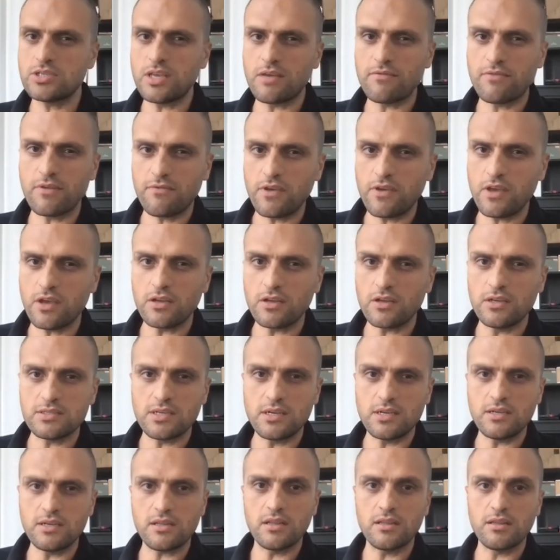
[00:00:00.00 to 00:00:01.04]
Every vehicle is a
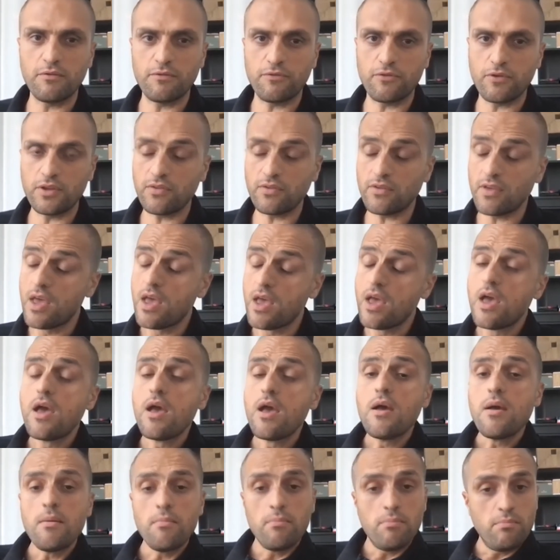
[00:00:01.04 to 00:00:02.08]
little different.
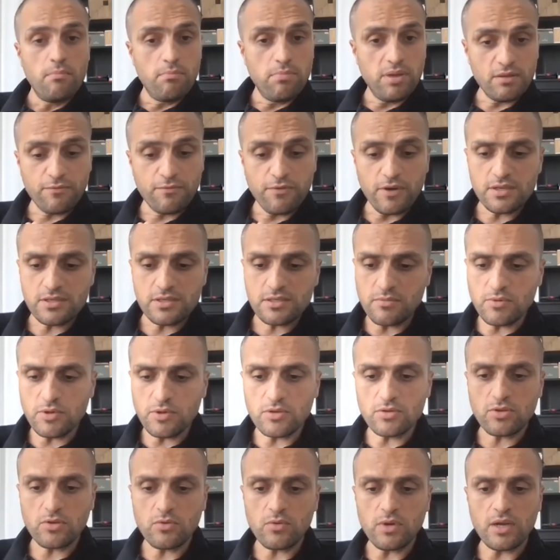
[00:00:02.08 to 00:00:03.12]
But very similar
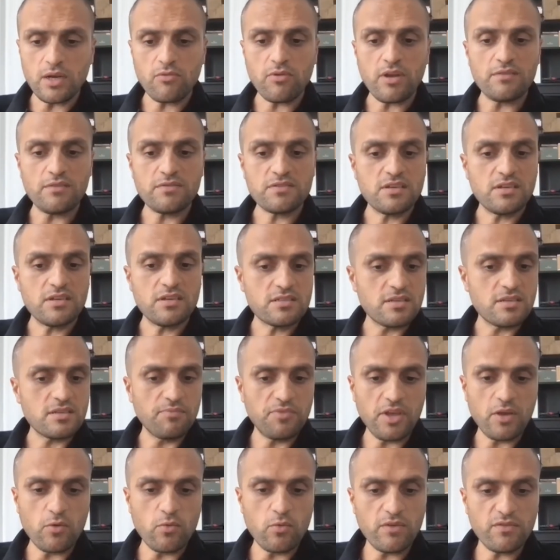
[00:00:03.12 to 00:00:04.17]
to what Ralph said,
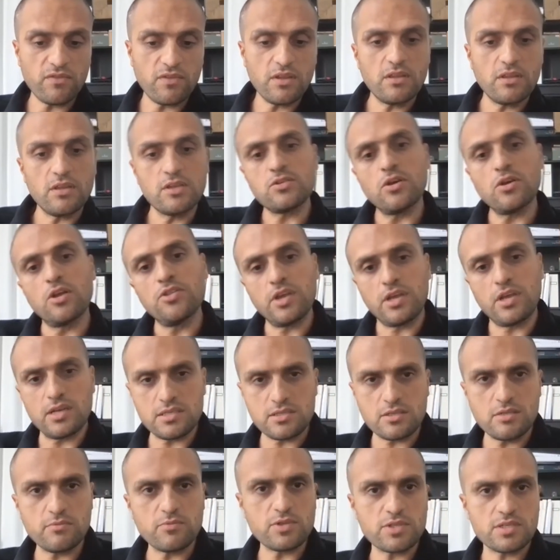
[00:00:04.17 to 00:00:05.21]
something we did is on the
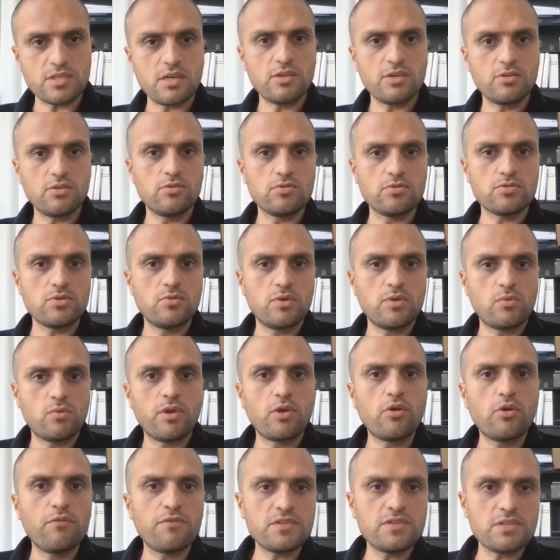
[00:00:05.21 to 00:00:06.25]
customer side also, where we
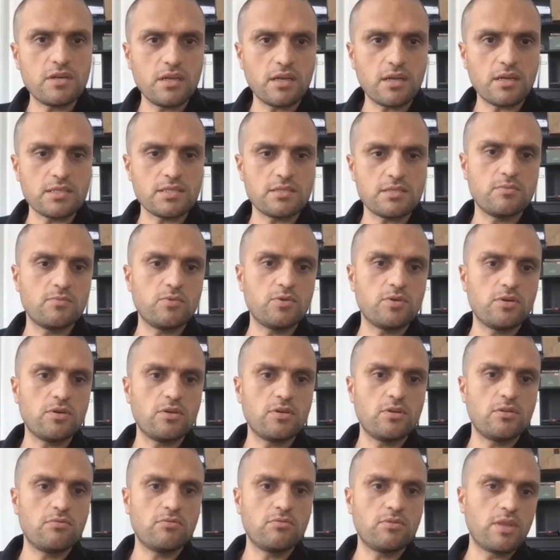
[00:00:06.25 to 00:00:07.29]
go visit a customer,
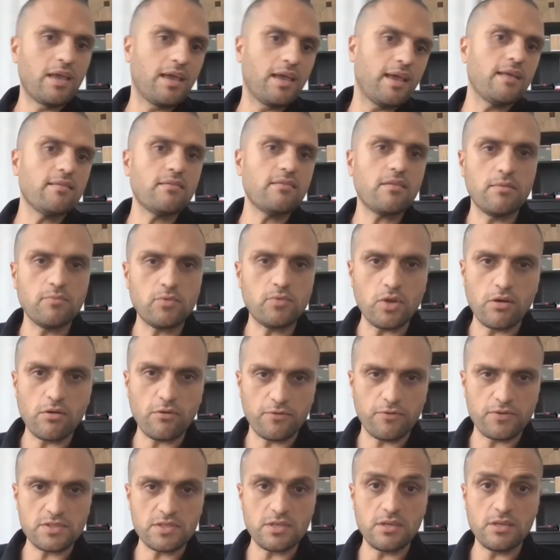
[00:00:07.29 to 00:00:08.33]
they can't come to our
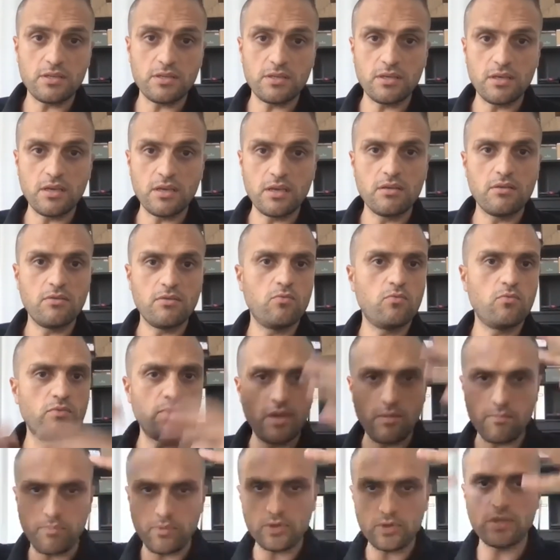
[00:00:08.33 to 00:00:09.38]
facility, they
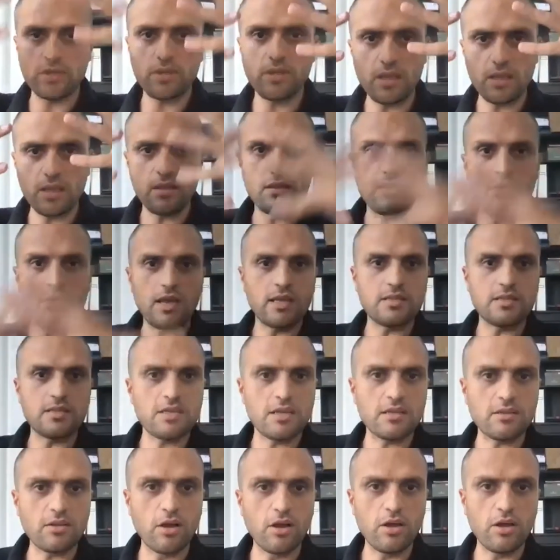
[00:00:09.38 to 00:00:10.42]
put the
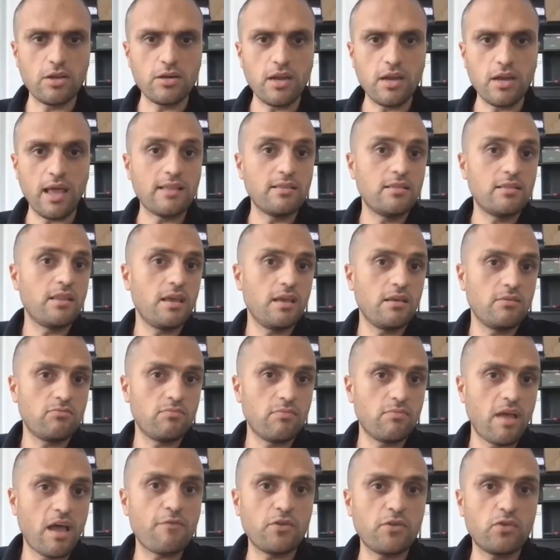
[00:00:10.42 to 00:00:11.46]
headset on and they
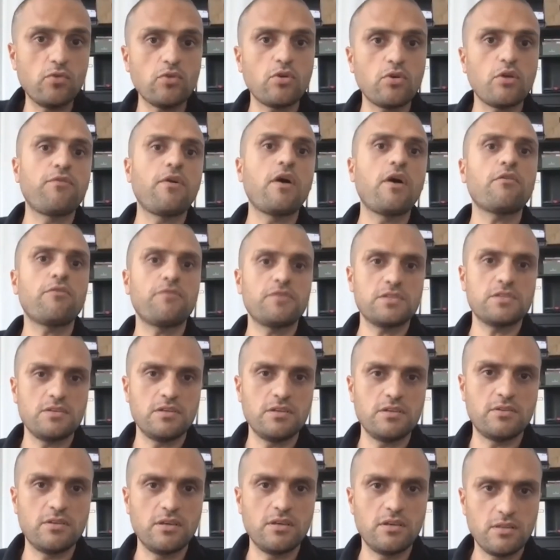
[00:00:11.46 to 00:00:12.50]
have a tour of our
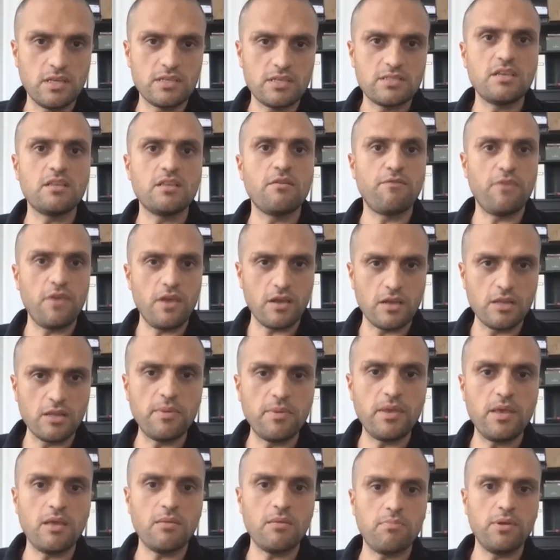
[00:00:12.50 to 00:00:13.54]
facility. They see the vehicle
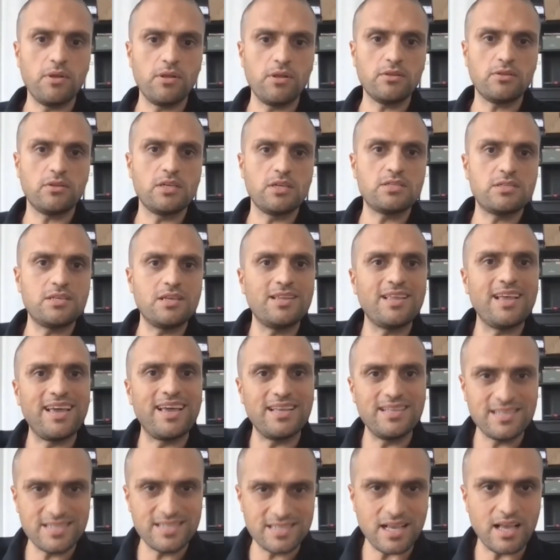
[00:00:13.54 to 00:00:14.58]
being built, they see the
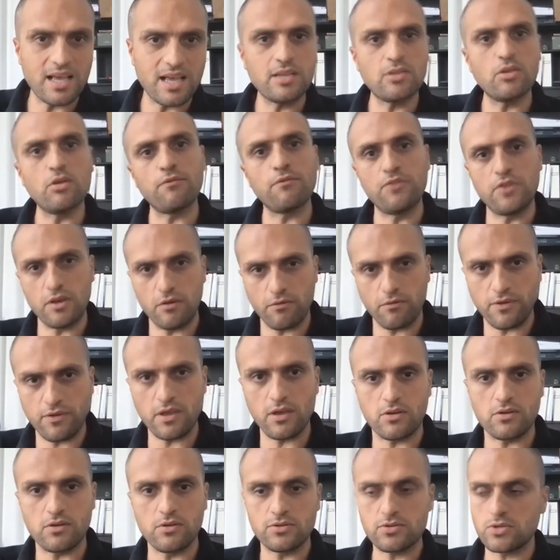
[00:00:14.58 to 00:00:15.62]
inside of their
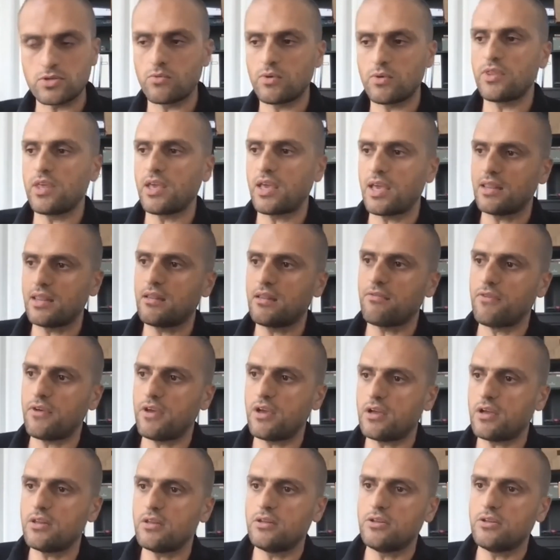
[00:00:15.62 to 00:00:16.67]
vehicle. So when they get the
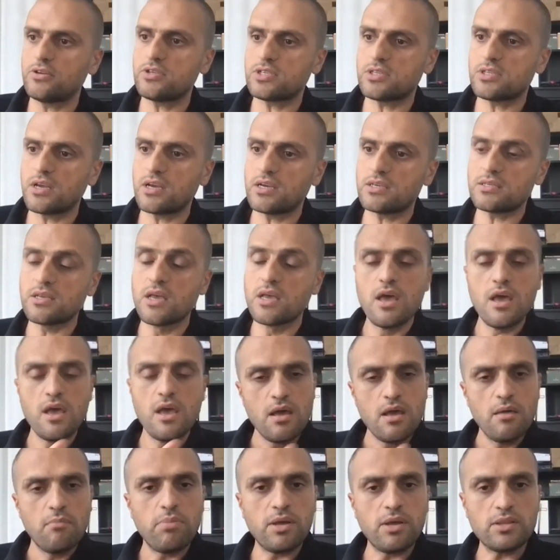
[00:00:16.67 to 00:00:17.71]
vehicle, it looks nice.
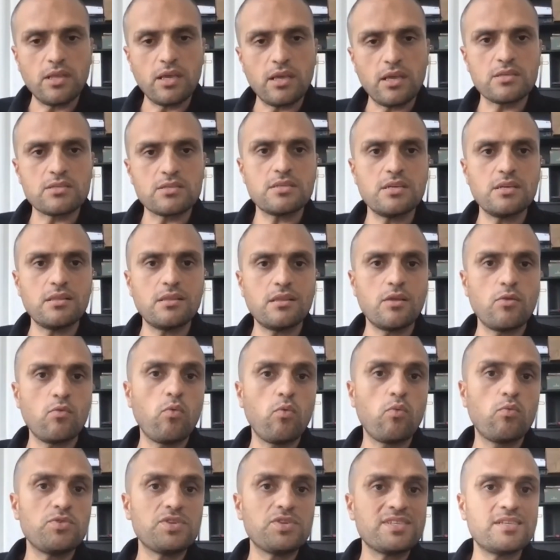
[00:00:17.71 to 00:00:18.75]
but they can sit
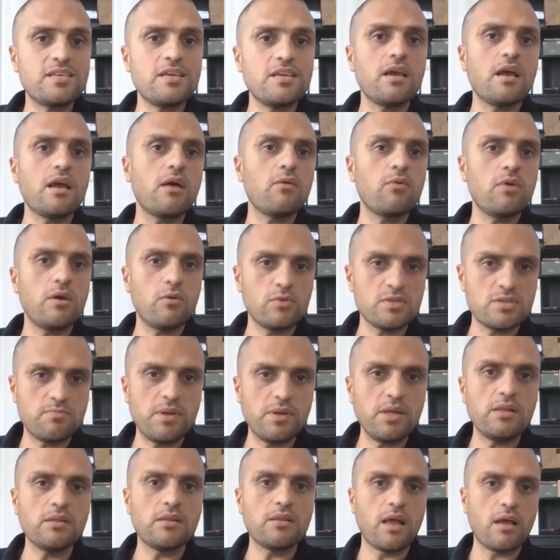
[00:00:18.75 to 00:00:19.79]
and see how it was
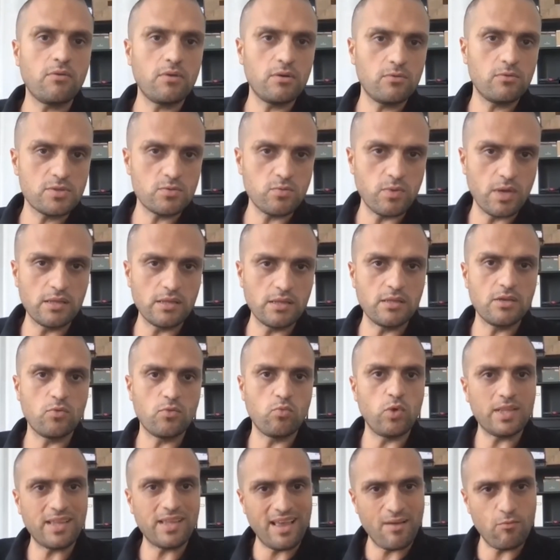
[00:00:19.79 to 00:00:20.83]
built, how it was welded,
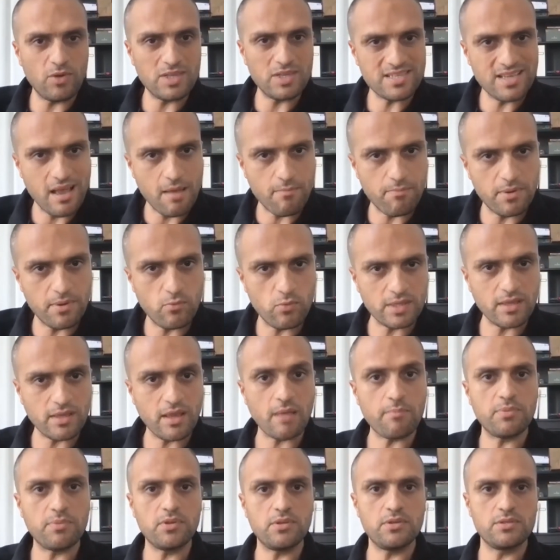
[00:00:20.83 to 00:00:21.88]
what
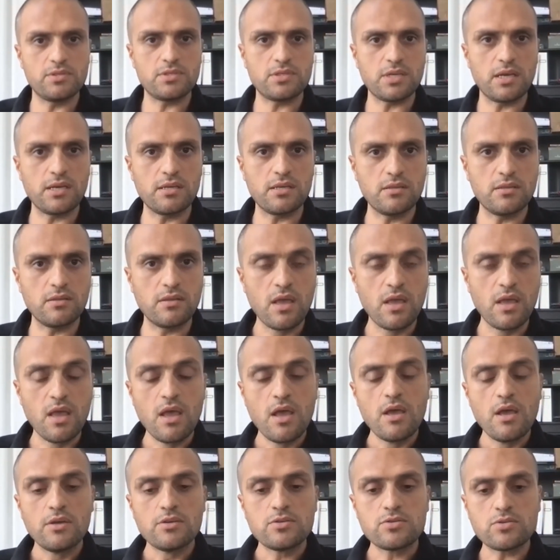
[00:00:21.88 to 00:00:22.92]
happened inside it.
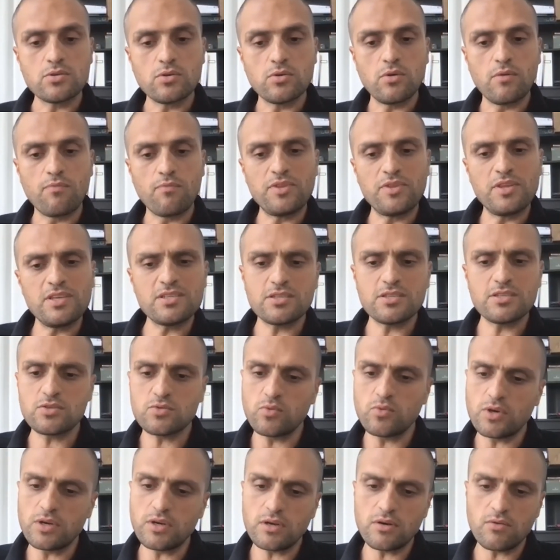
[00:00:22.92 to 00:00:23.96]
So this is
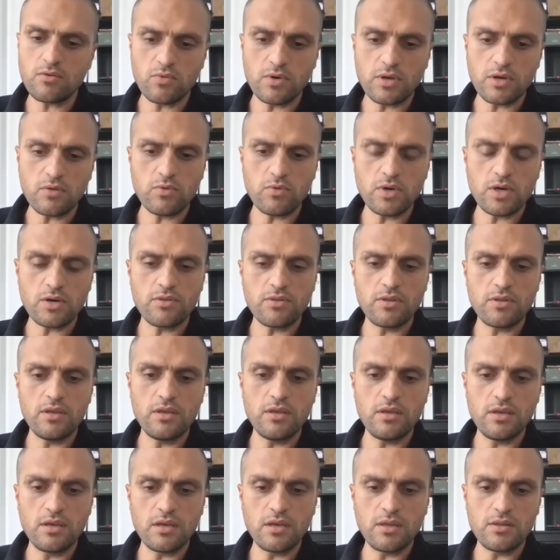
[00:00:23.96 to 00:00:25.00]
where
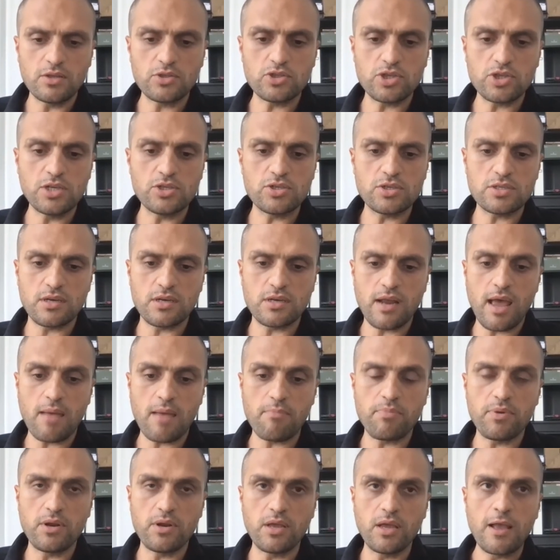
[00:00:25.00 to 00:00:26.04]
the changes are
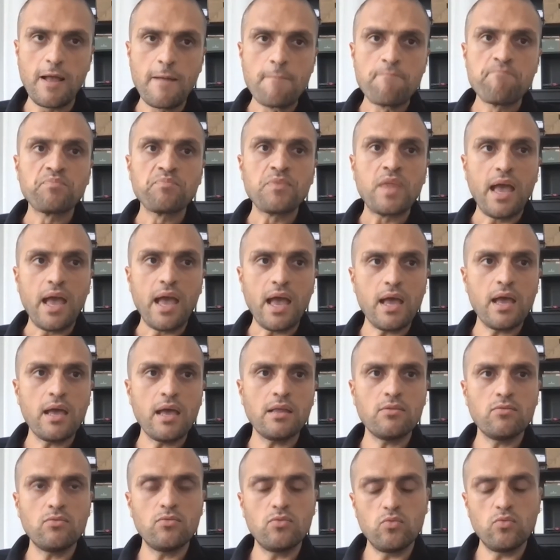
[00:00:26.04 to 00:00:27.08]
happening.
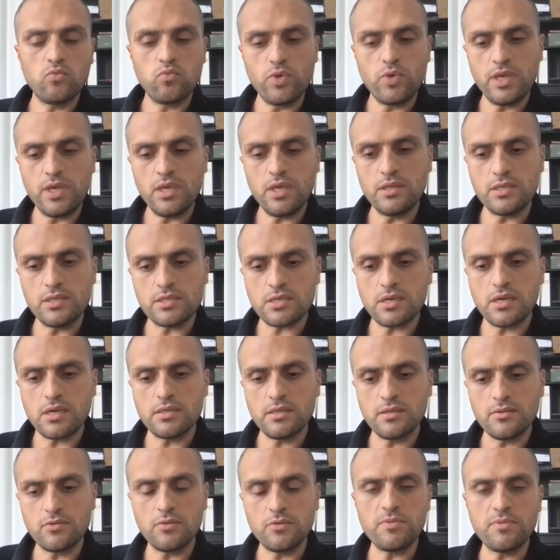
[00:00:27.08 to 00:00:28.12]
And we
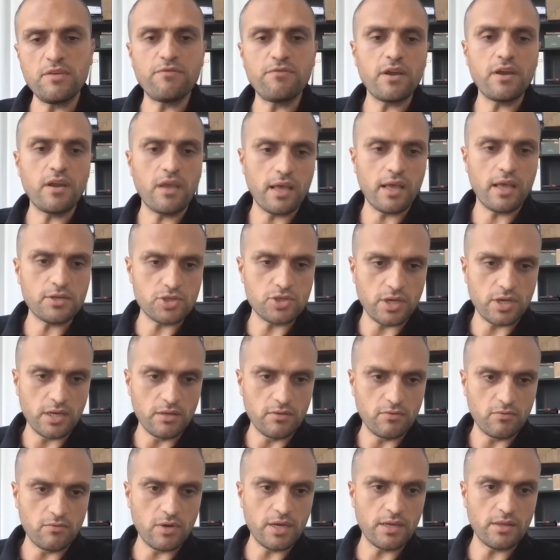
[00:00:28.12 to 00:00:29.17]
decided to be very agile,
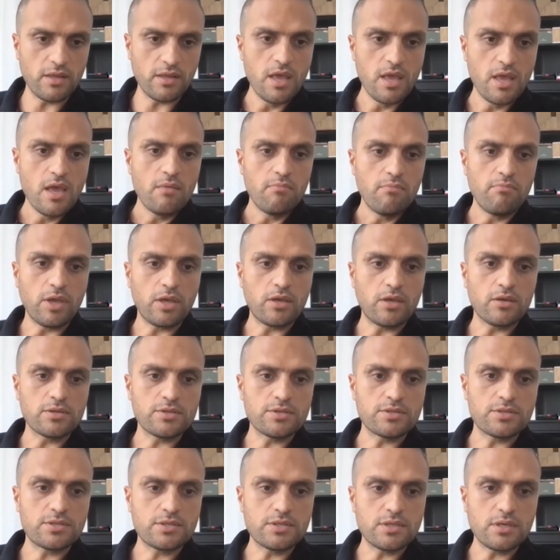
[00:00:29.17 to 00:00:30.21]
right?
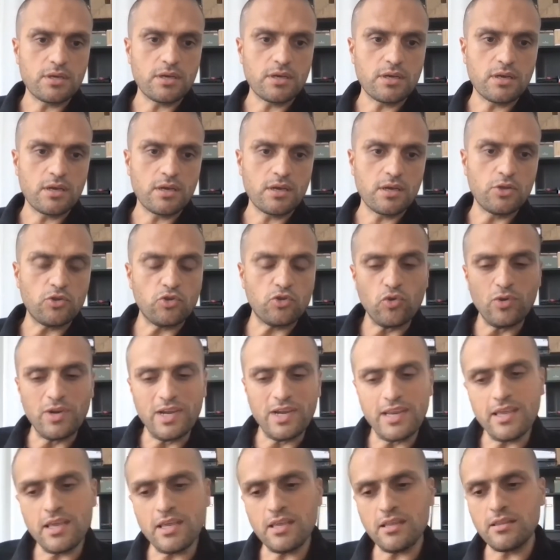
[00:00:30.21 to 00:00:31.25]
Because to
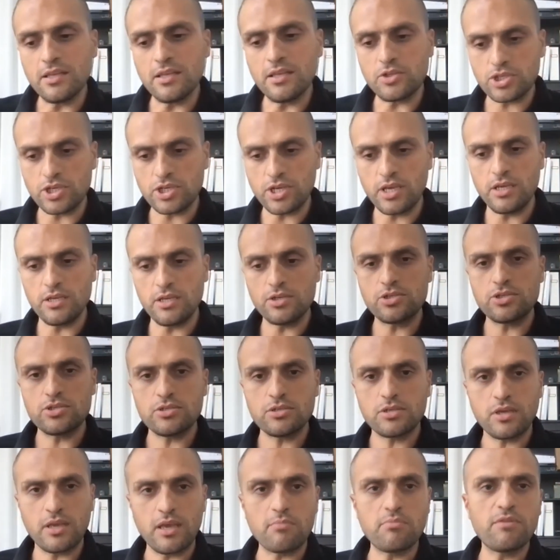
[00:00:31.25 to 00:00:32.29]
lead the change
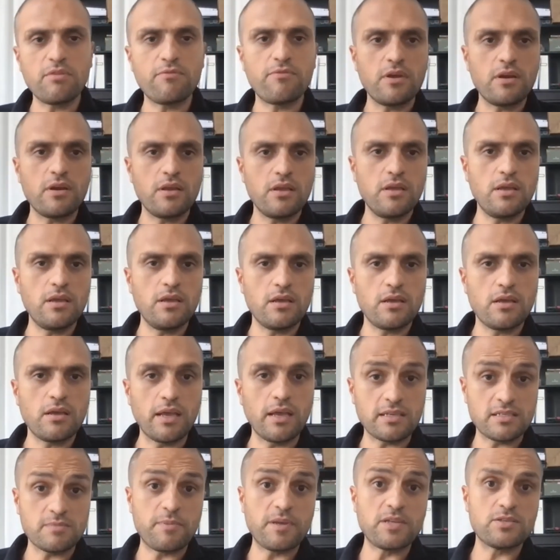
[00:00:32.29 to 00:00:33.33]
can be very
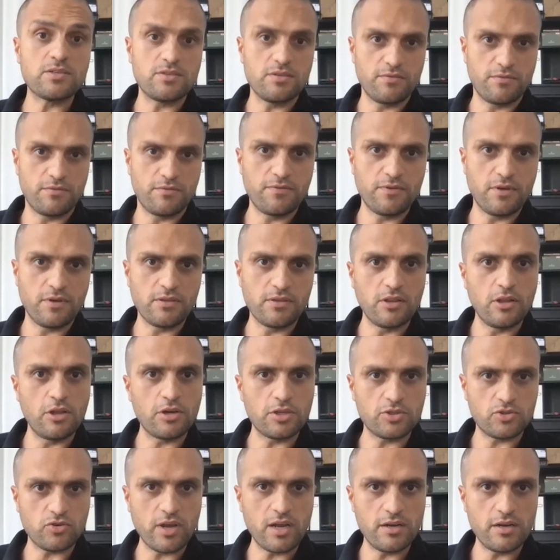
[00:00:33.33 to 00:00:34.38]
expensive and a lot of
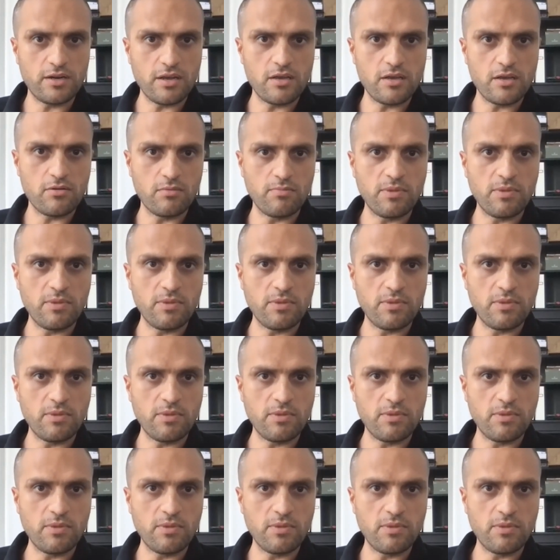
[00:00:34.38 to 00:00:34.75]
trial and error.